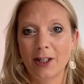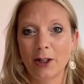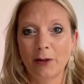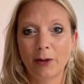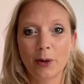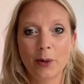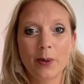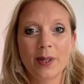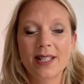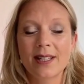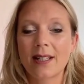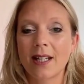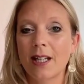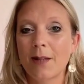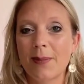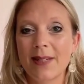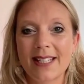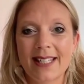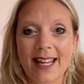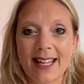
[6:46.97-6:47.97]
You're always going to
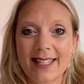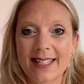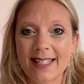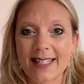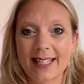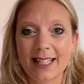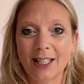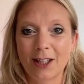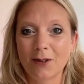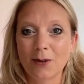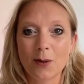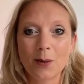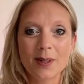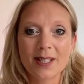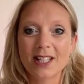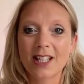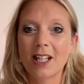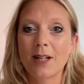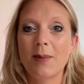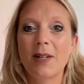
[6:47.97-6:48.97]
be testing. You're
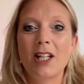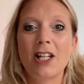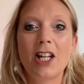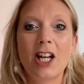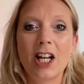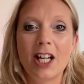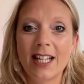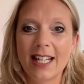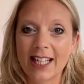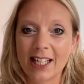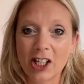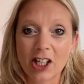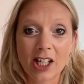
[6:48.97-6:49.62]
always going to be learning.